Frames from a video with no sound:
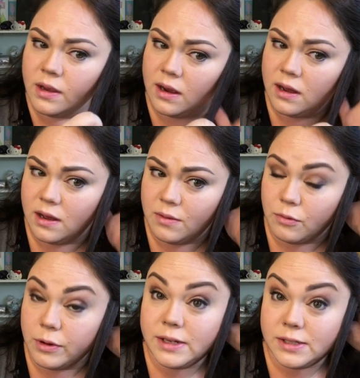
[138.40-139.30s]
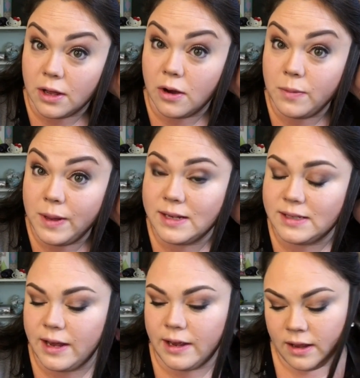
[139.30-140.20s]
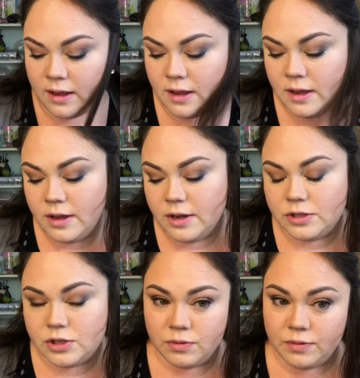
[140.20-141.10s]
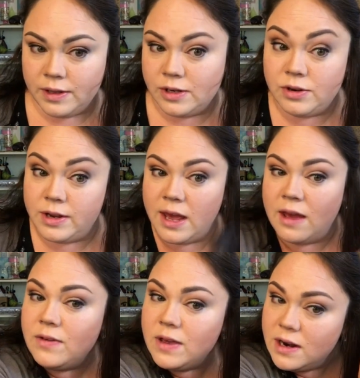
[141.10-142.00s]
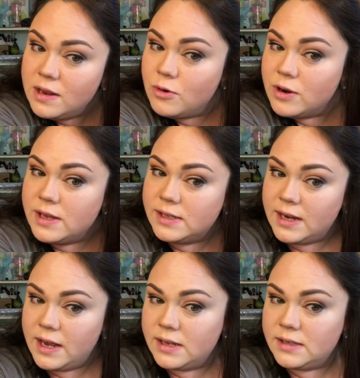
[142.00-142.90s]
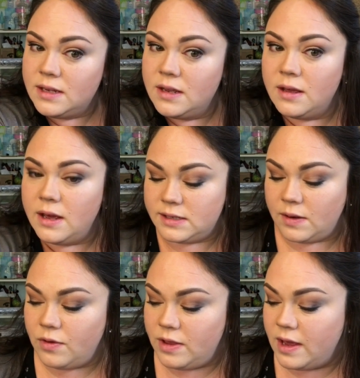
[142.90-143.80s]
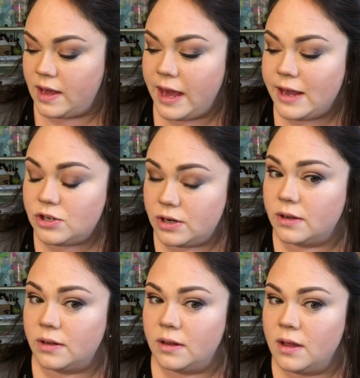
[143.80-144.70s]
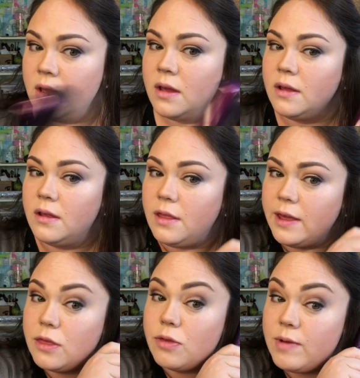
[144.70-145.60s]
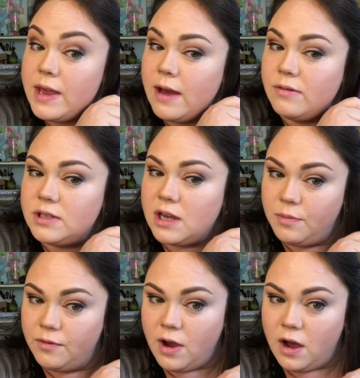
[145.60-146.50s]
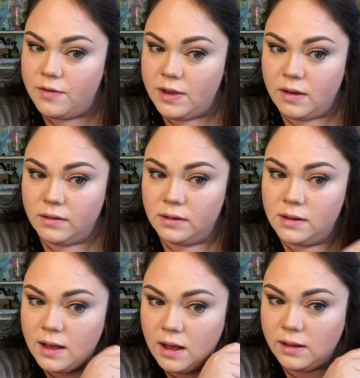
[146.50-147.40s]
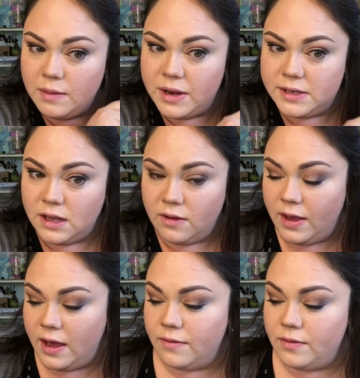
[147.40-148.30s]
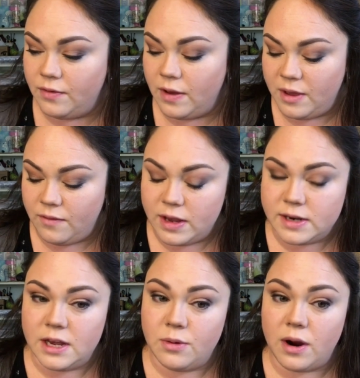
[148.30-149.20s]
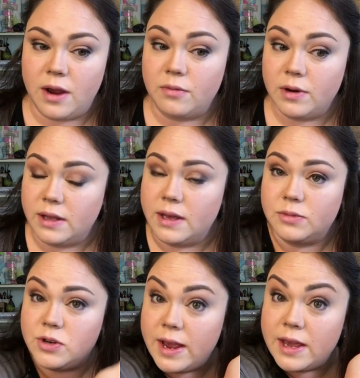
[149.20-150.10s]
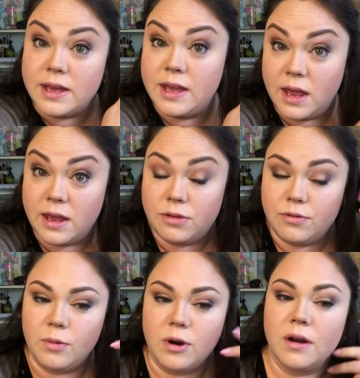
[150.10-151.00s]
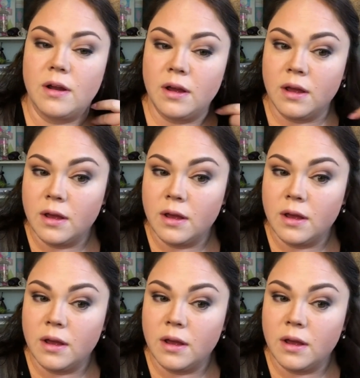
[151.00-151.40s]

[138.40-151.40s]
uh, really slow because I don't really drink caffeine anymore these days, except for the occasional like three ounce cup of coffee I'll, I'll let myself have if I'm having a day where I really am dragging and can't get through work.